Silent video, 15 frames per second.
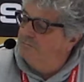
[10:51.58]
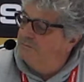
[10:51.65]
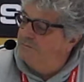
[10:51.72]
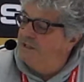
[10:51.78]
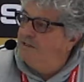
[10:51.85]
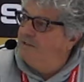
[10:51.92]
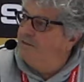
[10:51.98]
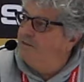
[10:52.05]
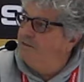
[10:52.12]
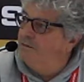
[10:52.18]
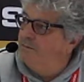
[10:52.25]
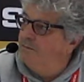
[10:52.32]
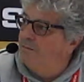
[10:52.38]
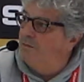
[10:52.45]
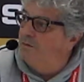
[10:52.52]

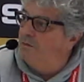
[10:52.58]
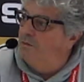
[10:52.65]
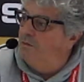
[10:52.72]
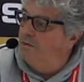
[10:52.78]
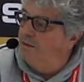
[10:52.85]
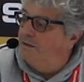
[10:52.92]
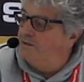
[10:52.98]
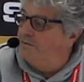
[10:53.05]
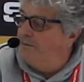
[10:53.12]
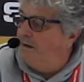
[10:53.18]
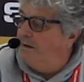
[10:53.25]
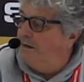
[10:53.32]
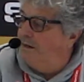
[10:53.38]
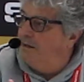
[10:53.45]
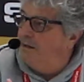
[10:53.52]
This rule is
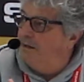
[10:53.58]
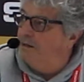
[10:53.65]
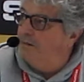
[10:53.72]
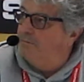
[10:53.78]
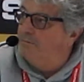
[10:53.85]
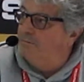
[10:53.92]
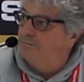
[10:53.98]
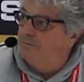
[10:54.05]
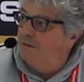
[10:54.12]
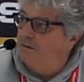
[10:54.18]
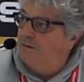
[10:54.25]
very